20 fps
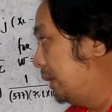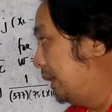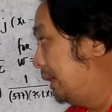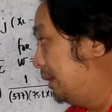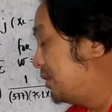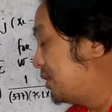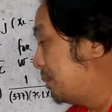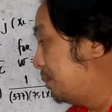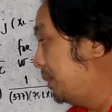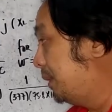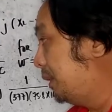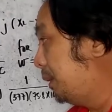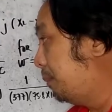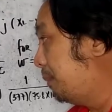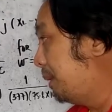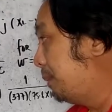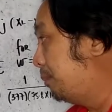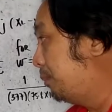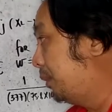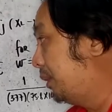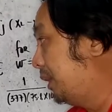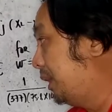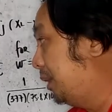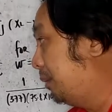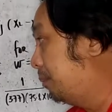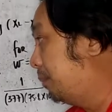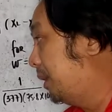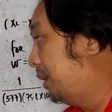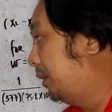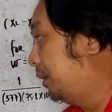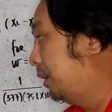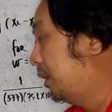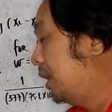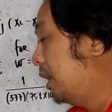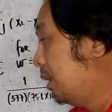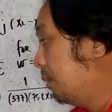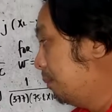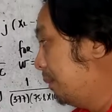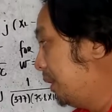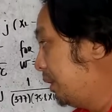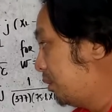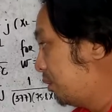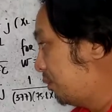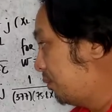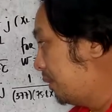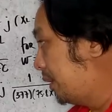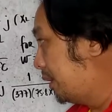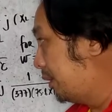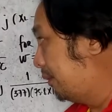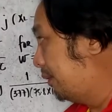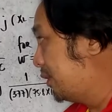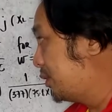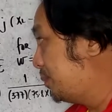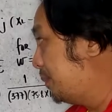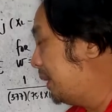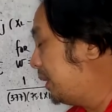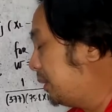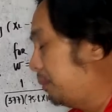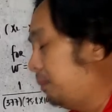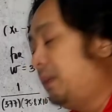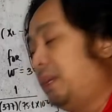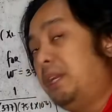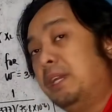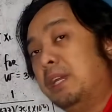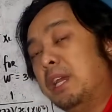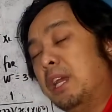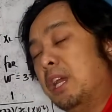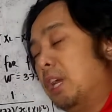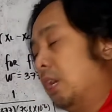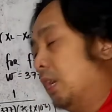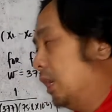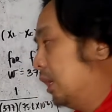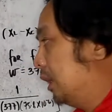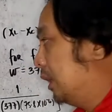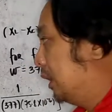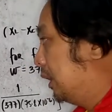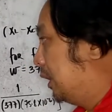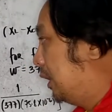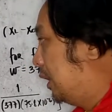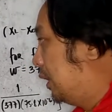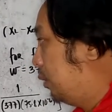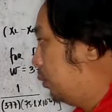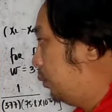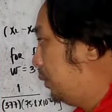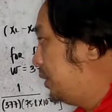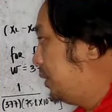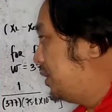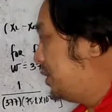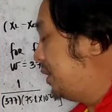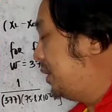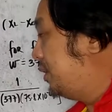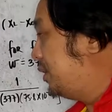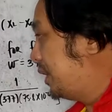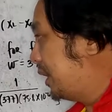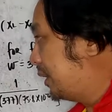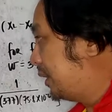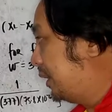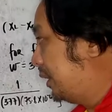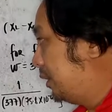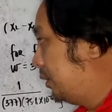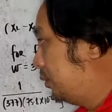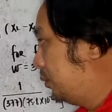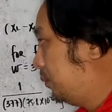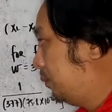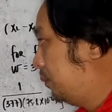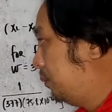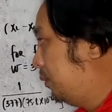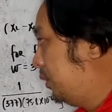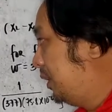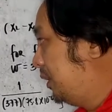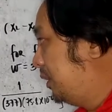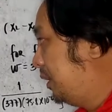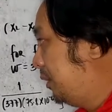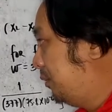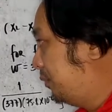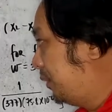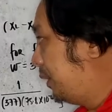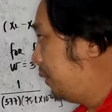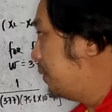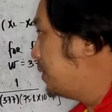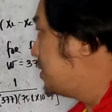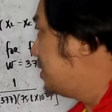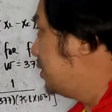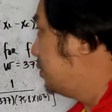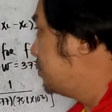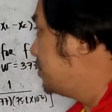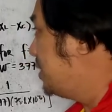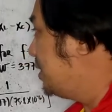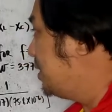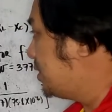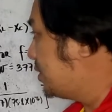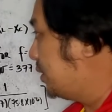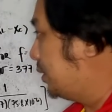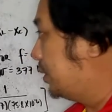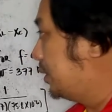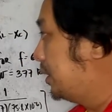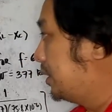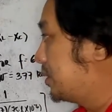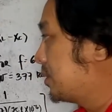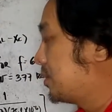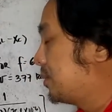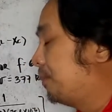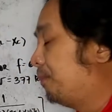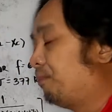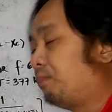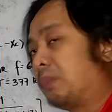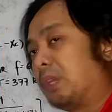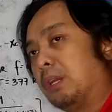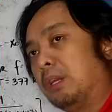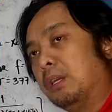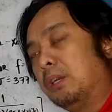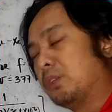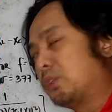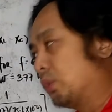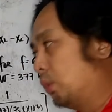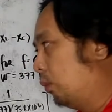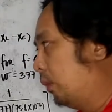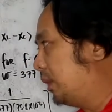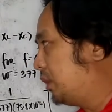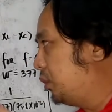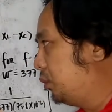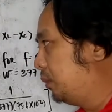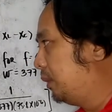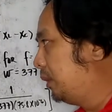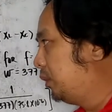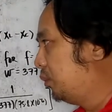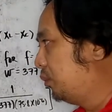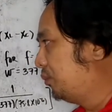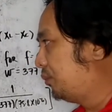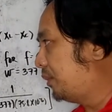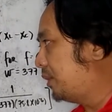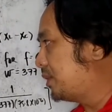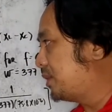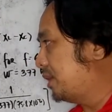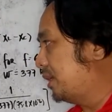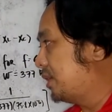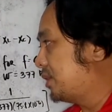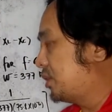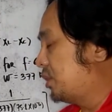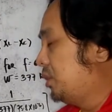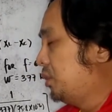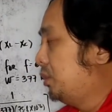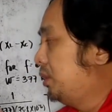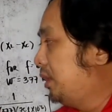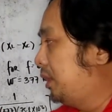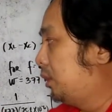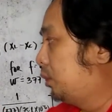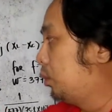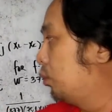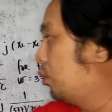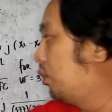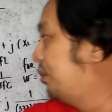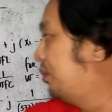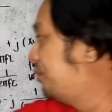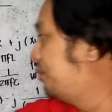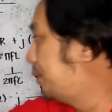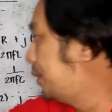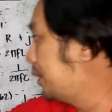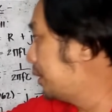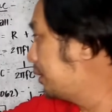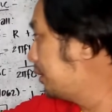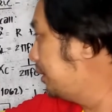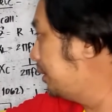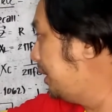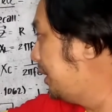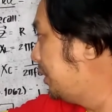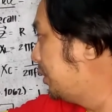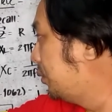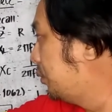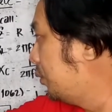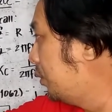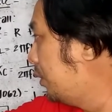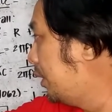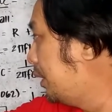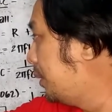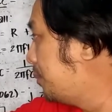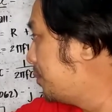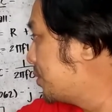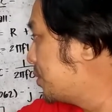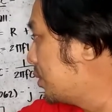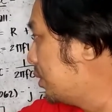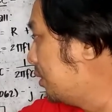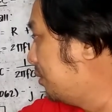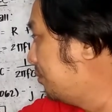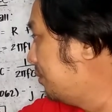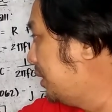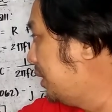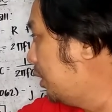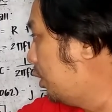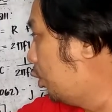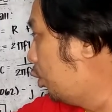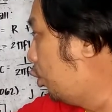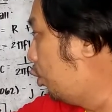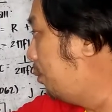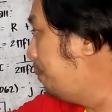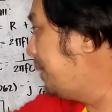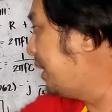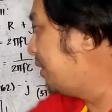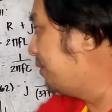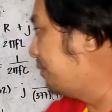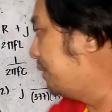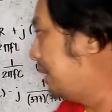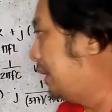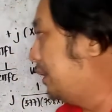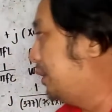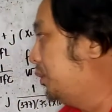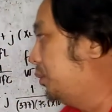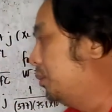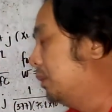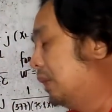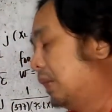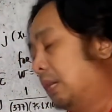and 75.8 mic- microfarad respectively, uh, which is ejected with a frequency of 60 hertz. So what you will do first is you need to convert in terms of the ohmic value,